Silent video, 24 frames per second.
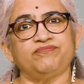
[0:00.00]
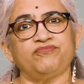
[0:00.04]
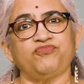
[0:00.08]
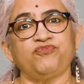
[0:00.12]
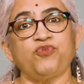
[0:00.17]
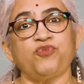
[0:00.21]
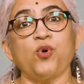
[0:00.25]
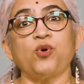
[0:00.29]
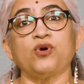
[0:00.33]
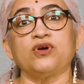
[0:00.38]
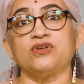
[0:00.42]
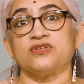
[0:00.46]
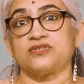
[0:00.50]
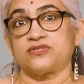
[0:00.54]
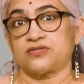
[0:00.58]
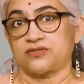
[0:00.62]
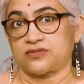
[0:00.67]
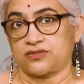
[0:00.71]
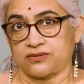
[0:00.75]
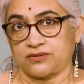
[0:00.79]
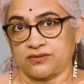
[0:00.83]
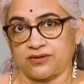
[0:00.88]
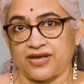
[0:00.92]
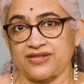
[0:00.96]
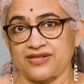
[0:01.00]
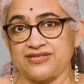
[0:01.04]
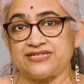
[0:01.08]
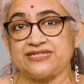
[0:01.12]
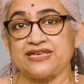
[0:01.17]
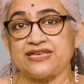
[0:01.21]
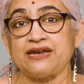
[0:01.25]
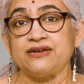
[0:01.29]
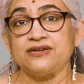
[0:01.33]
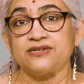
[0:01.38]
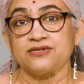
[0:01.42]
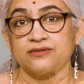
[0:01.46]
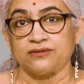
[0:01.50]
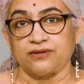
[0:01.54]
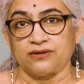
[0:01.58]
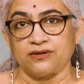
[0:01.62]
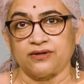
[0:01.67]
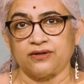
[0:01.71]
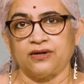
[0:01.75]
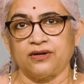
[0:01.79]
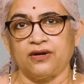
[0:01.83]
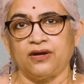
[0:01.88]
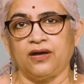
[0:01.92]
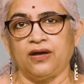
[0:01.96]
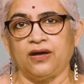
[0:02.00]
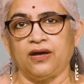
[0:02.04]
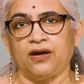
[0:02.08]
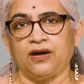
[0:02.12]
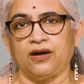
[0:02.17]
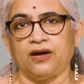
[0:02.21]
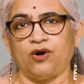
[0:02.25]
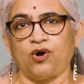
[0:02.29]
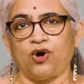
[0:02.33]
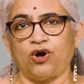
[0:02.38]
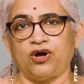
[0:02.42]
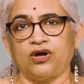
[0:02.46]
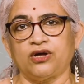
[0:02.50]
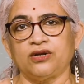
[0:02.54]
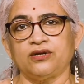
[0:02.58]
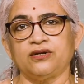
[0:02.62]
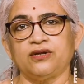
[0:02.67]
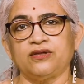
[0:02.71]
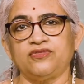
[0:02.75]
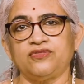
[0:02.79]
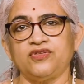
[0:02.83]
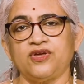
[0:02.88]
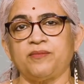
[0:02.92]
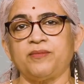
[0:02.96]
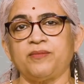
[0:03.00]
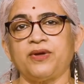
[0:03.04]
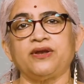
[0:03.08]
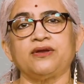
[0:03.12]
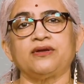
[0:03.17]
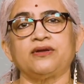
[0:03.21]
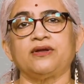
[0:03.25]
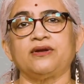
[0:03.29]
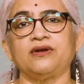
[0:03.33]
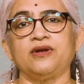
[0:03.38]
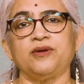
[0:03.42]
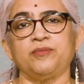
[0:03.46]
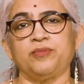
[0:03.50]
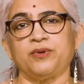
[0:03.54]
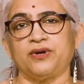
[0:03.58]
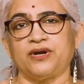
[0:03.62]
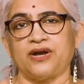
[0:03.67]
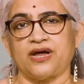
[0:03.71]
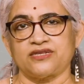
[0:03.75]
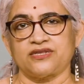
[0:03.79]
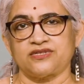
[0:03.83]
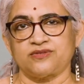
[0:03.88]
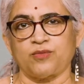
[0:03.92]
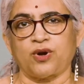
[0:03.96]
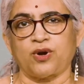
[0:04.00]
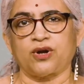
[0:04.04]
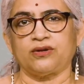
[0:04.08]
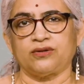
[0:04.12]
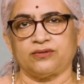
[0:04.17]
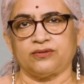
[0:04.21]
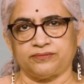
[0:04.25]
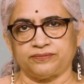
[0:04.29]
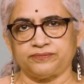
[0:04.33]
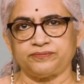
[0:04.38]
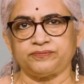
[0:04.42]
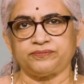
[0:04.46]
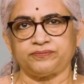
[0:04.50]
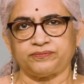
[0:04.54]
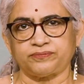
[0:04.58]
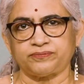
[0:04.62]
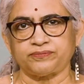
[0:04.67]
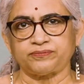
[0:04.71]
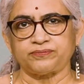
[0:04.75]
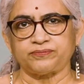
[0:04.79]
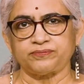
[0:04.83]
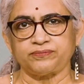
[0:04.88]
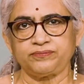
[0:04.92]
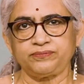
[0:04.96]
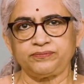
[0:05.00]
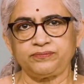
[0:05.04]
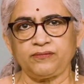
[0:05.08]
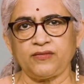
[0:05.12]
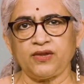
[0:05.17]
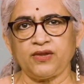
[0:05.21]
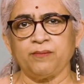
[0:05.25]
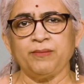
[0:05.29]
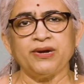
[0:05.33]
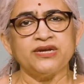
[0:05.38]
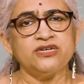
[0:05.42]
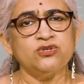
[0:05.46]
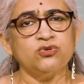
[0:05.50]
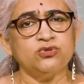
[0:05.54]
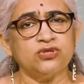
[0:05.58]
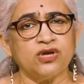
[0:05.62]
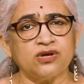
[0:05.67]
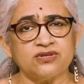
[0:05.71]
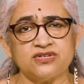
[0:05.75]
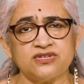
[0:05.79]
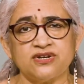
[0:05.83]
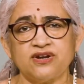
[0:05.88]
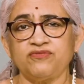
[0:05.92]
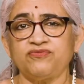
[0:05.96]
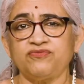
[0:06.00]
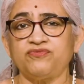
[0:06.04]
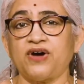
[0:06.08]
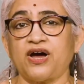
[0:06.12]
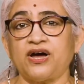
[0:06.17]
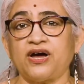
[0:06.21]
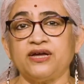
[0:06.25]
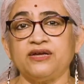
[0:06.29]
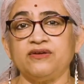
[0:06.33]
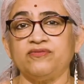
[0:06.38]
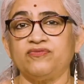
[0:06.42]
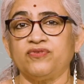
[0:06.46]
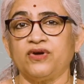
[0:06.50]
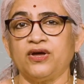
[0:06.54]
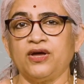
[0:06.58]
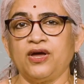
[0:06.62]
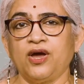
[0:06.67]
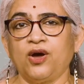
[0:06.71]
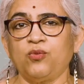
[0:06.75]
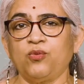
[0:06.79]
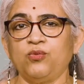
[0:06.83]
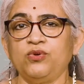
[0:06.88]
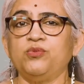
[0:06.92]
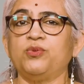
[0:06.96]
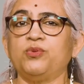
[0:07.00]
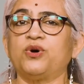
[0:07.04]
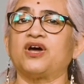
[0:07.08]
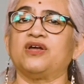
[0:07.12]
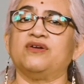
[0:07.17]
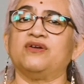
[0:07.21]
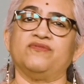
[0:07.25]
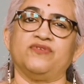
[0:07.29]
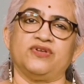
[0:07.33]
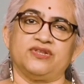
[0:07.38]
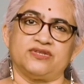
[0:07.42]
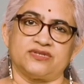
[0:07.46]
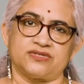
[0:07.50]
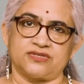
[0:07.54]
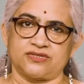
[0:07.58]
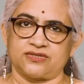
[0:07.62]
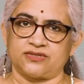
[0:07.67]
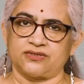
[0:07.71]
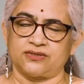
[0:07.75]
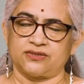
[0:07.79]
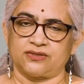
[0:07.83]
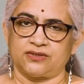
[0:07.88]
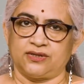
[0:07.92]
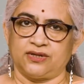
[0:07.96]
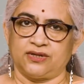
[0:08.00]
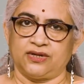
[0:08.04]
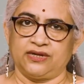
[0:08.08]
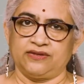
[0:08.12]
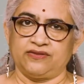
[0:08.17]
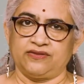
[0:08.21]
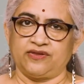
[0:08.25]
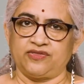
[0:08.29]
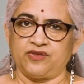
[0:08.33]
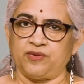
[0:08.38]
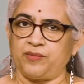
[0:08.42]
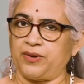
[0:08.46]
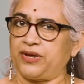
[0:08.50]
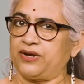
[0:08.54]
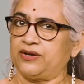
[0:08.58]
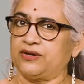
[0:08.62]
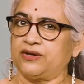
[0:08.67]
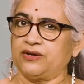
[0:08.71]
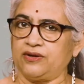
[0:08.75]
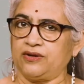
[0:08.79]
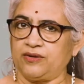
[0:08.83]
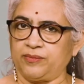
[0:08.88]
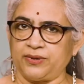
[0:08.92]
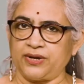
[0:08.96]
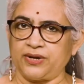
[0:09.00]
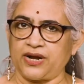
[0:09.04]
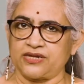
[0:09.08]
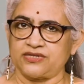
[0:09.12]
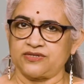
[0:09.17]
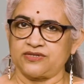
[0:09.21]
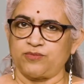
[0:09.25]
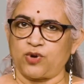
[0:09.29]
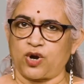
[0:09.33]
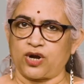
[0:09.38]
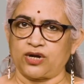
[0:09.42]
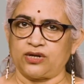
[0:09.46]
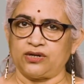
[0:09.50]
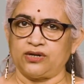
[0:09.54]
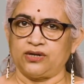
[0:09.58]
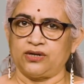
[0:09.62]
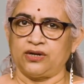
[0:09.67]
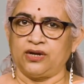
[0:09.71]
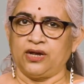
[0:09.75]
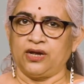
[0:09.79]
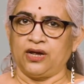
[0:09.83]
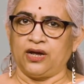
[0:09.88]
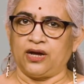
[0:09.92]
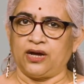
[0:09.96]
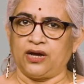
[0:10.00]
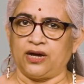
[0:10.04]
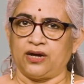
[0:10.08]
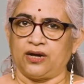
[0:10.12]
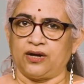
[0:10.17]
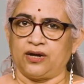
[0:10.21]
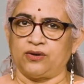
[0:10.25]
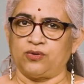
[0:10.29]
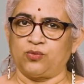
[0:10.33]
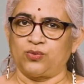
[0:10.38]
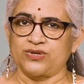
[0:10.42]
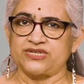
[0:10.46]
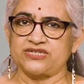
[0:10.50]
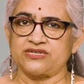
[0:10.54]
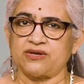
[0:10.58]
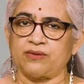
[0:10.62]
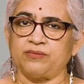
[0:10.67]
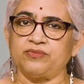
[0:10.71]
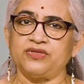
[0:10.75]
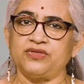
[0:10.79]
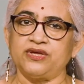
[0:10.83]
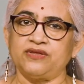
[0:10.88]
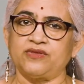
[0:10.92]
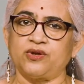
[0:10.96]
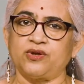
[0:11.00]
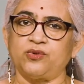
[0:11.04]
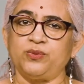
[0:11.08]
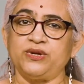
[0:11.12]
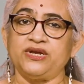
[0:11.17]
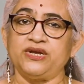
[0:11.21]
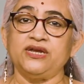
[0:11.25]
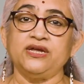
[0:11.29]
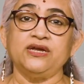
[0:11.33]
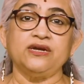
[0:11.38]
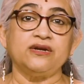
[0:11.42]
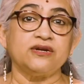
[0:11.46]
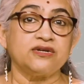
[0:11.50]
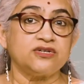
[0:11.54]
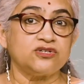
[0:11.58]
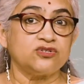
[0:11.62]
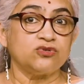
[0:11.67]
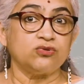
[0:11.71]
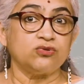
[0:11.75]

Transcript: focused and centered on the American liberal arts model. By 2005, we were convinced that the American liberal arts model uh, was something that we needed